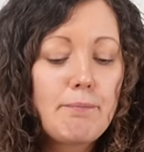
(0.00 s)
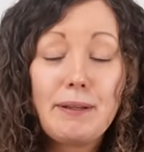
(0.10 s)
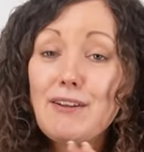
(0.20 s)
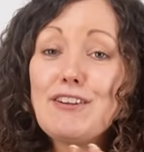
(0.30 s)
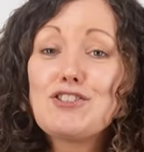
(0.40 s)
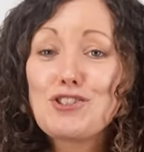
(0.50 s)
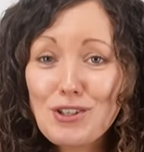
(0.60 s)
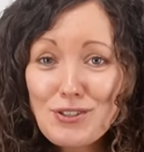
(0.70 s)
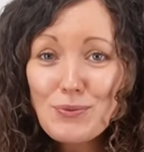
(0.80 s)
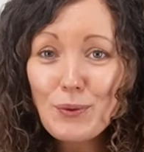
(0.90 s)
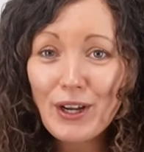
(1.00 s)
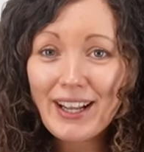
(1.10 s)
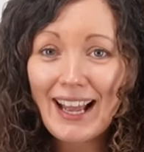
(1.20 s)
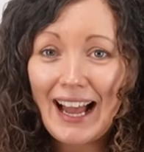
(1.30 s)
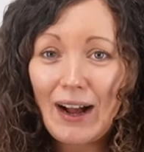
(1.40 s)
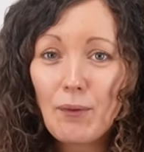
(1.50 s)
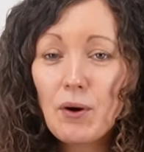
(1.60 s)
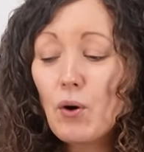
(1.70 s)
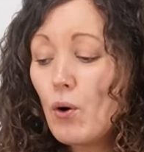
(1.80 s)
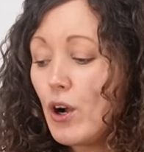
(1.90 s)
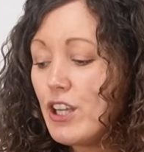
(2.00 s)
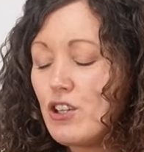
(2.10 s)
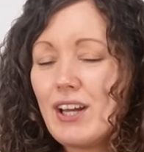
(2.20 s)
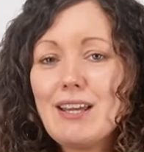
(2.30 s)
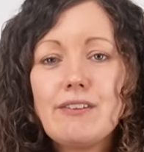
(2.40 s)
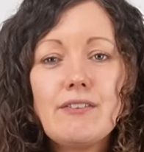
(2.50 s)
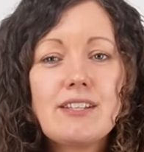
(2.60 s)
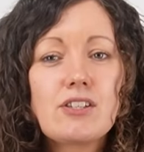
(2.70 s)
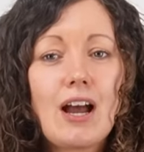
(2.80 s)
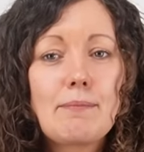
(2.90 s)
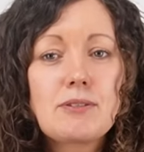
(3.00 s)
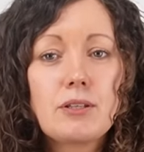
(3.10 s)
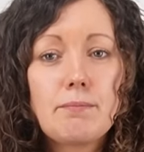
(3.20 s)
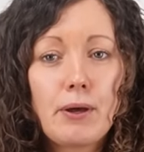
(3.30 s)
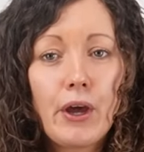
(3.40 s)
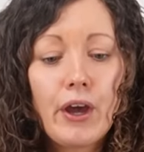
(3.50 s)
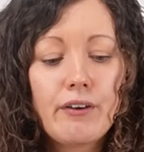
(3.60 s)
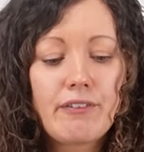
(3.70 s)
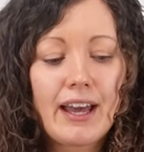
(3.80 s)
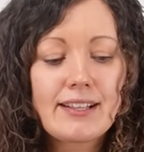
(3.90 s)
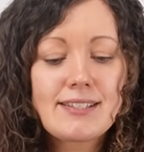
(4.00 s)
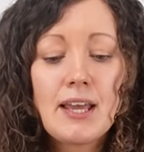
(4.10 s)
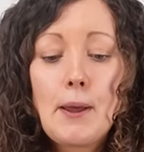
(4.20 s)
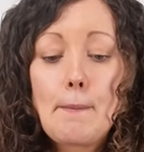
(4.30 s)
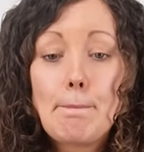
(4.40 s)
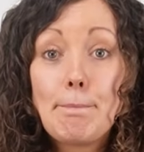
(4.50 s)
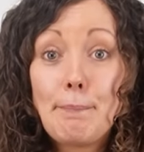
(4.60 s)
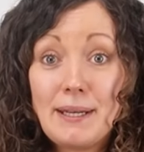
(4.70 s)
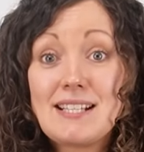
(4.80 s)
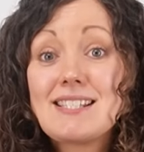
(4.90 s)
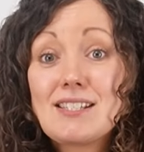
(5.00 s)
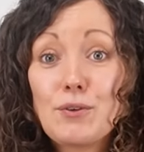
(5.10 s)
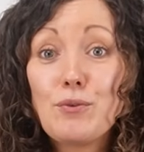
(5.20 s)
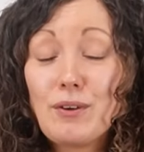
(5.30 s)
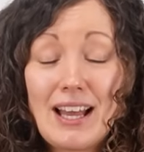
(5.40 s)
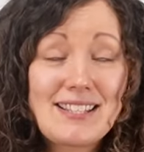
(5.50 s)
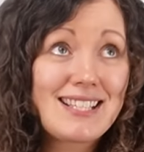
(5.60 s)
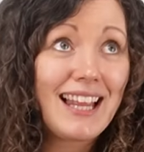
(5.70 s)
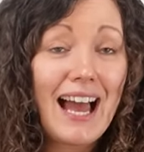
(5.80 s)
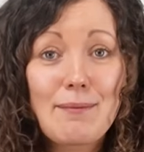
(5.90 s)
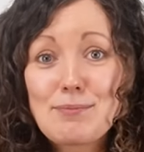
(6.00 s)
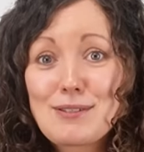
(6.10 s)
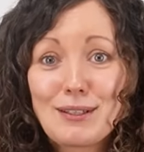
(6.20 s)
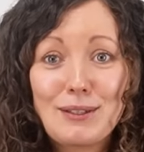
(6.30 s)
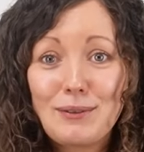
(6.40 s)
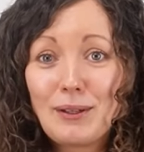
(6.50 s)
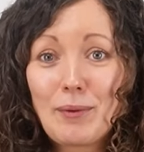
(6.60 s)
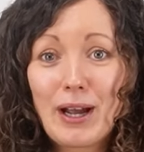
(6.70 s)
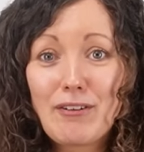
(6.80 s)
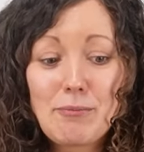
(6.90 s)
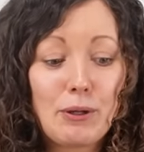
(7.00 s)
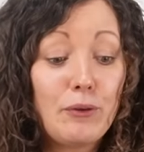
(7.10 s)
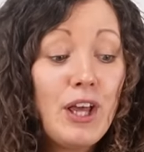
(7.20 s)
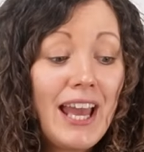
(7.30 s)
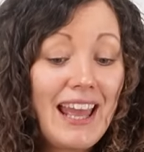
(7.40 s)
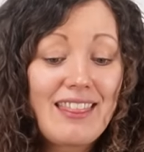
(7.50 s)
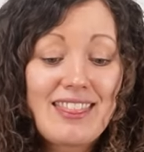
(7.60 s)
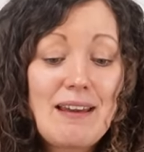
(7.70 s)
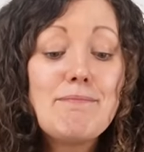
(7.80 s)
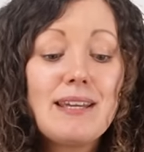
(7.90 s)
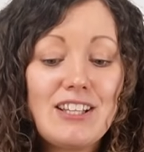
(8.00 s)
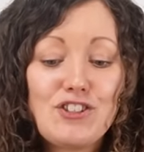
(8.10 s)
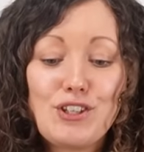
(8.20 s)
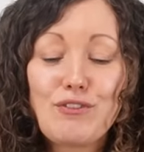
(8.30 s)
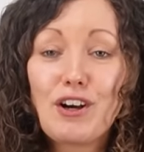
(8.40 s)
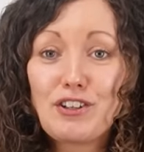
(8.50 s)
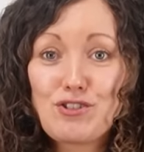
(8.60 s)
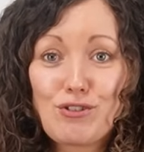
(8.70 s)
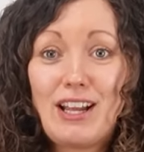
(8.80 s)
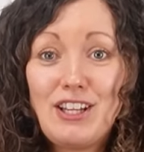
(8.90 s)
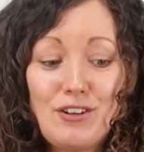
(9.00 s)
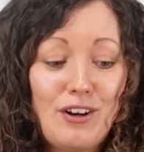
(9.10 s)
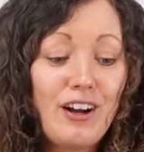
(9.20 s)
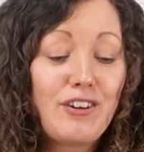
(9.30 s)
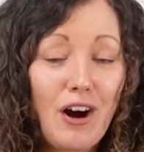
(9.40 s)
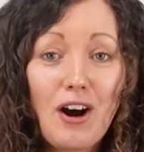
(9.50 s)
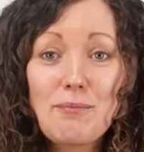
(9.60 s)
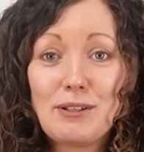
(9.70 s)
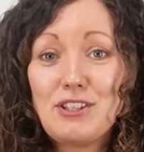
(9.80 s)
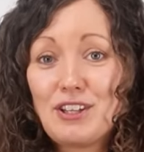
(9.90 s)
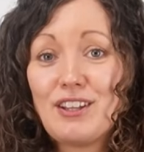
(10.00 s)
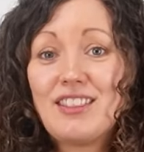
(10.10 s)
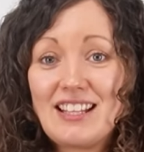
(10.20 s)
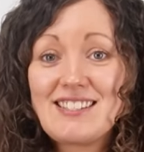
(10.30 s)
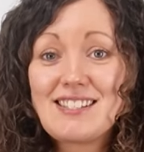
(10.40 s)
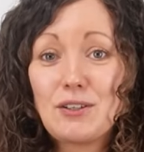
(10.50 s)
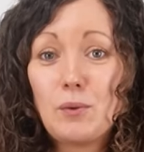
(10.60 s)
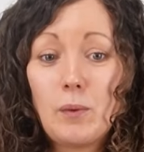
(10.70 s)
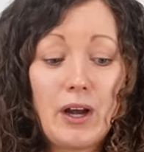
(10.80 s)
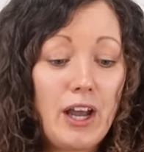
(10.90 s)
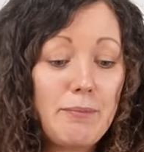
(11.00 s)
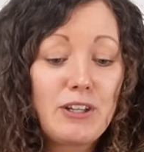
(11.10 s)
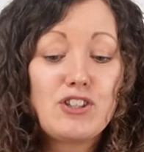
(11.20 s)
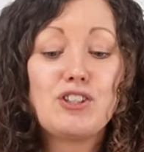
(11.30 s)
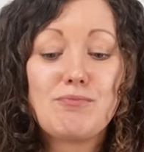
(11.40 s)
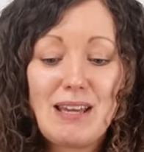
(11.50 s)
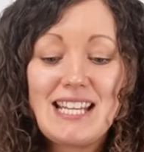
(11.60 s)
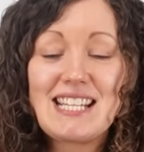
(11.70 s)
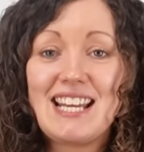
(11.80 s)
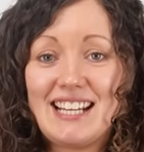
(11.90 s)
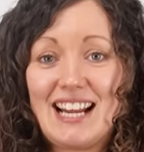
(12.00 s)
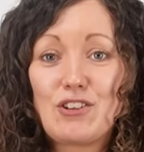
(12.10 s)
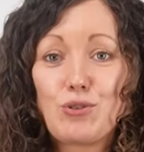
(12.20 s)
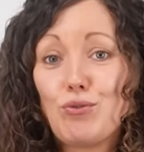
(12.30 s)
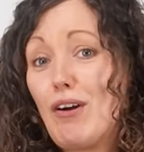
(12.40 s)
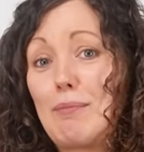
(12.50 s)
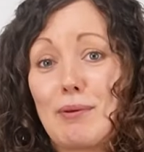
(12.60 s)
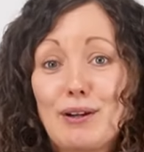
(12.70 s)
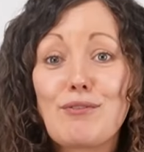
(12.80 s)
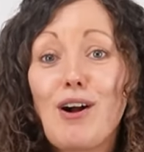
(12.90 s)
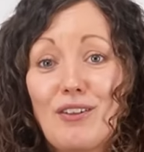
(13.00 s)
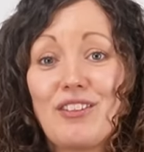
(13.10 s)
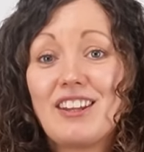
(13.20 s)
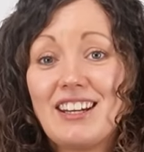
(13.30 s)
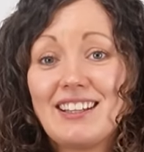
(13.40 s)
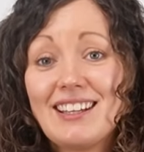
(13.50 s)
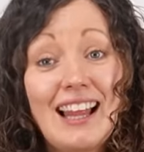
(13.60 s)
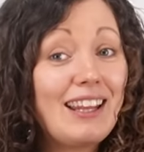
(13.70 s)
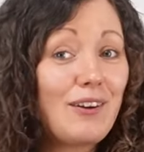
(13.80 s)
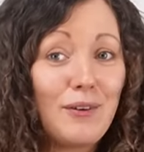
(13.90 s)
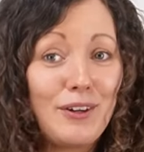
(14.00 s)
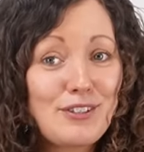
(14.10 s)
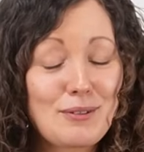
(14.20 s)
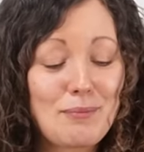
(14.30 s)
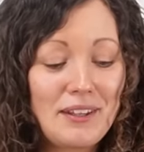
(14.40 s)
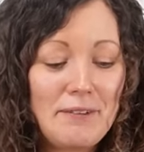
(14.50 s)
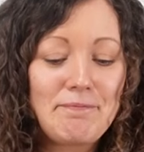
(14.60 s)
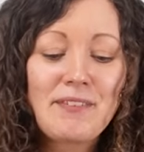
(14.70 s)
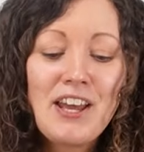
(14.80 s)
But if it does work out, or, you know, even if it's not absolutely perfect, but it's still absolutely wearable, it then means you've got a garment you can then still wear, because you've made it in an actual fabric rather than in calico or something.